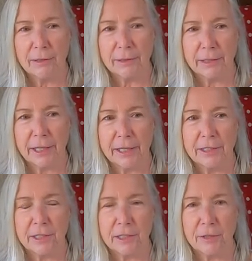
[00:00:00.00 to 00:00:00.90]
lake,
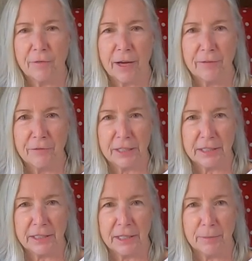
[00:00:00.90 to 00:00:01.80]
65 feet
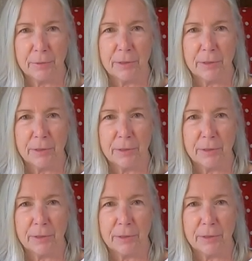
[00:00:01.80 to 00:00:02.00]
deep,